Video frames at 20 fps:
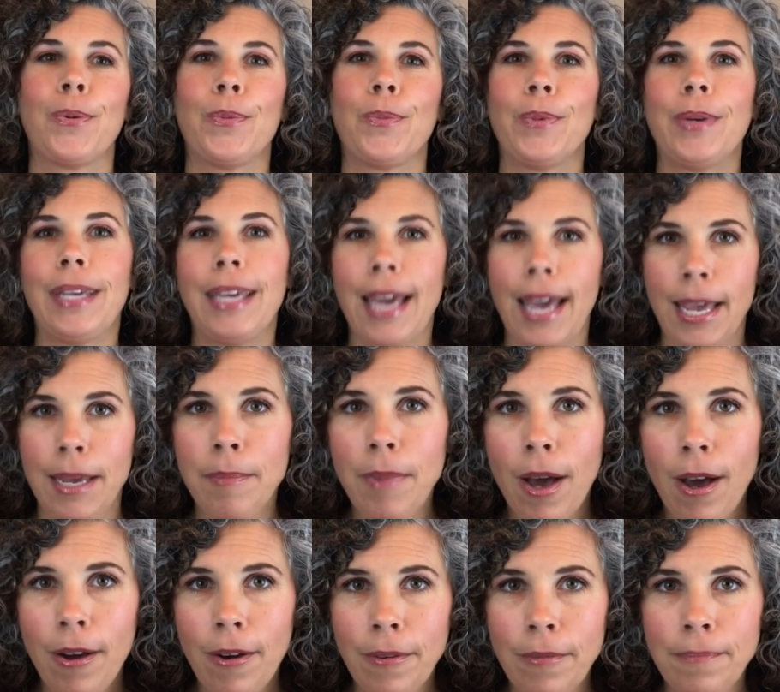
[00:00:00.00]
We came
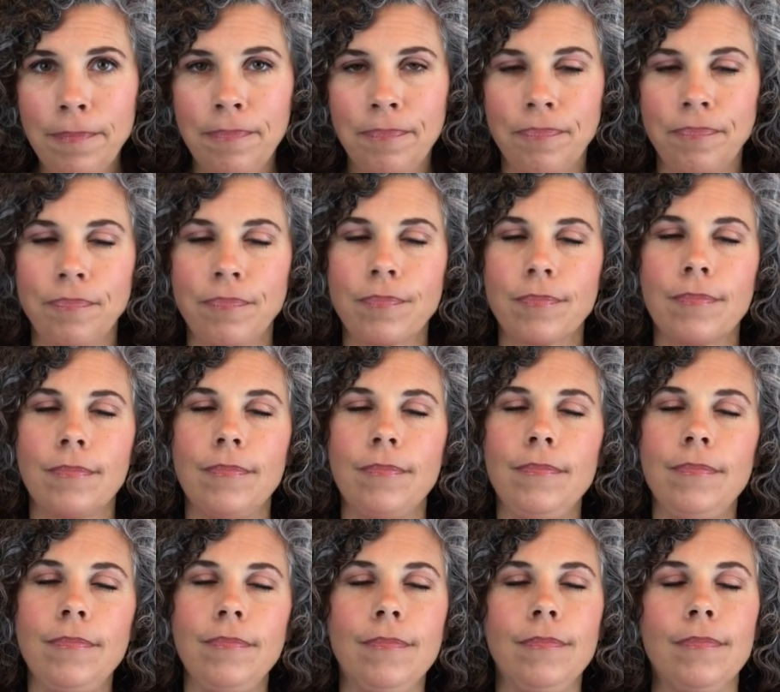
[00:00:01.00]
home.
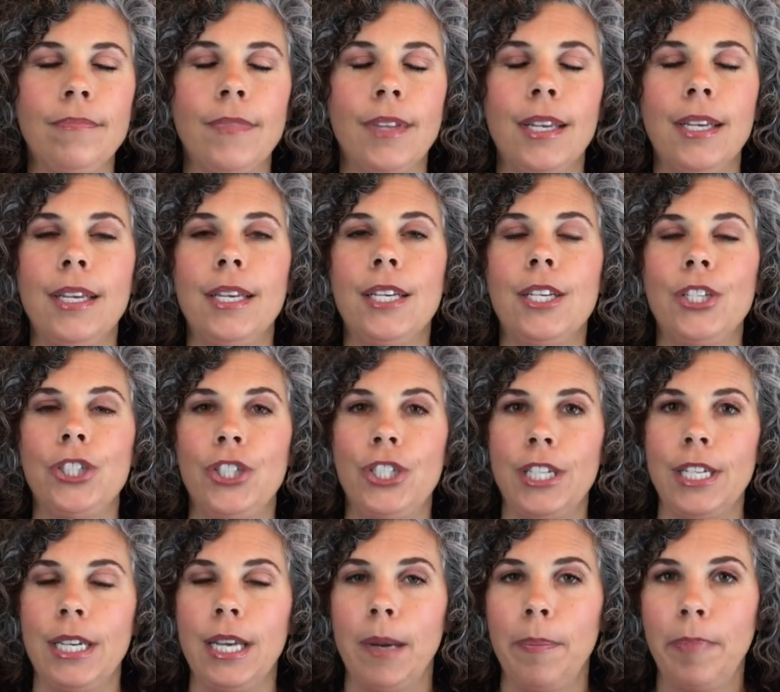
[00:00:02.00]

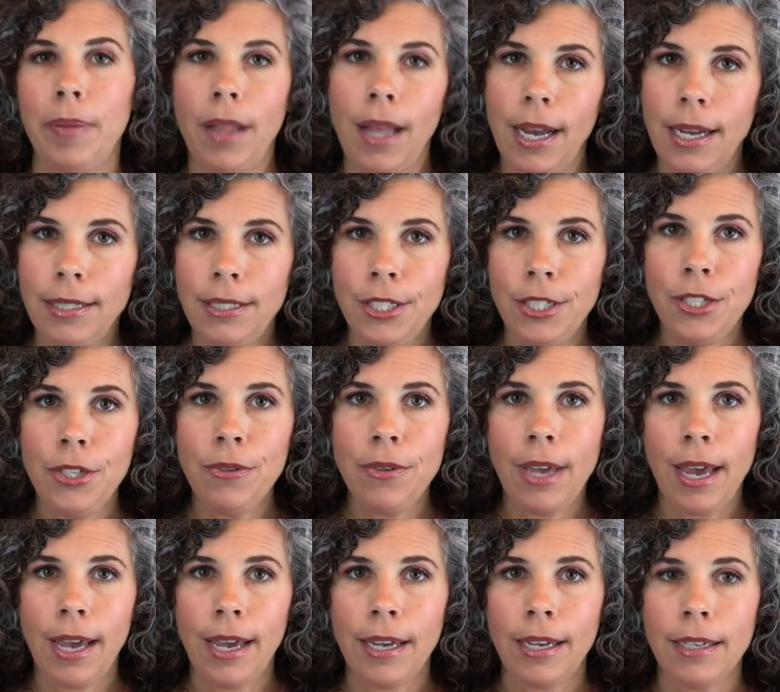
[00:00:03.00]
She applied to
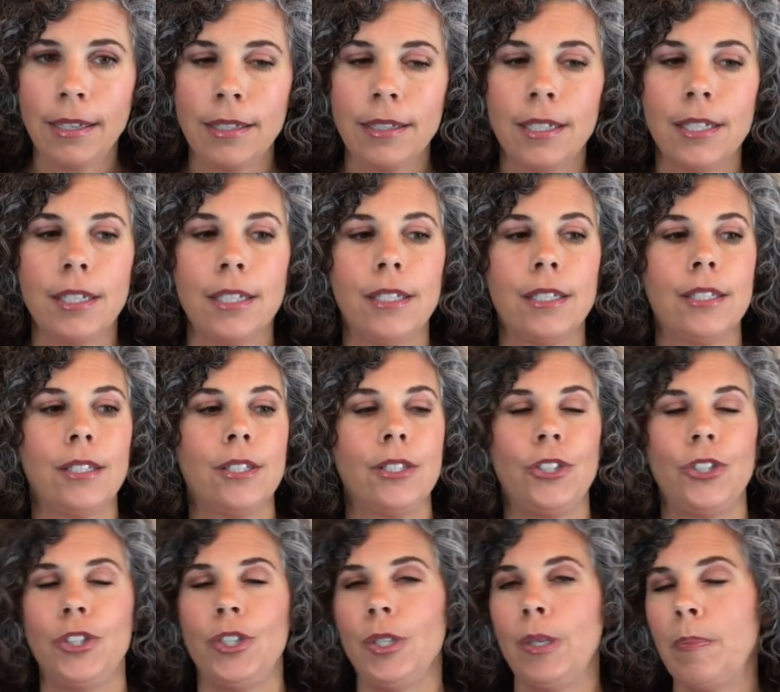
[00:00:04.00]
UK.
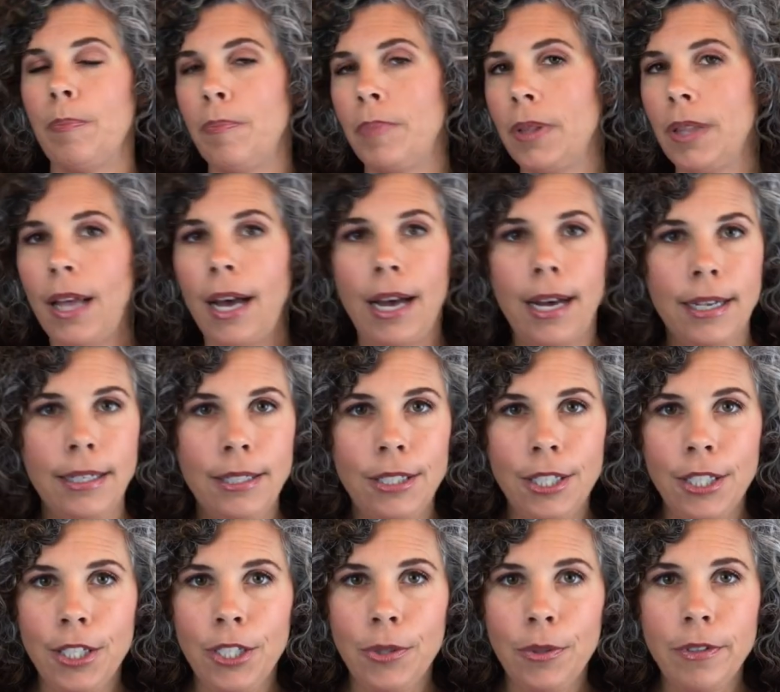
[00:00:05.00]
She applied
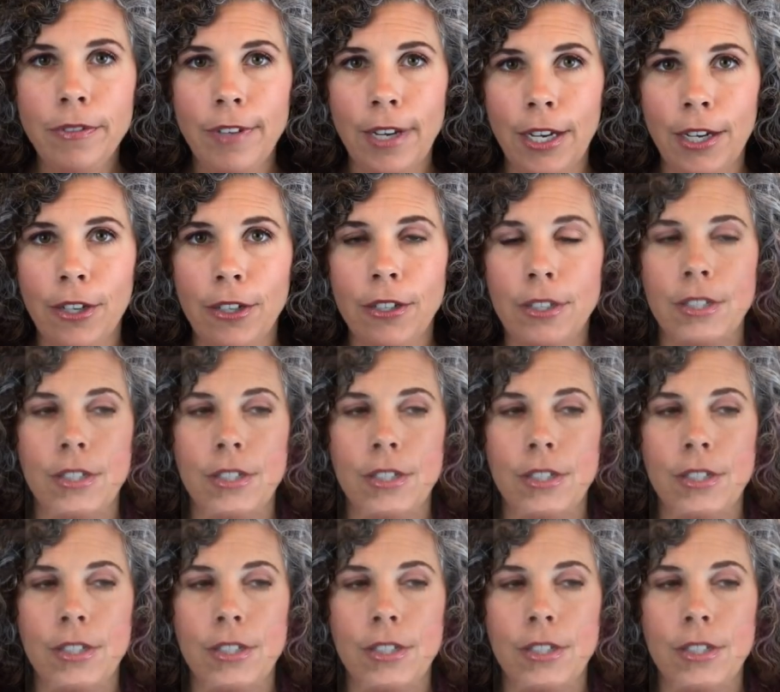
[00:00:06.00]
to U of L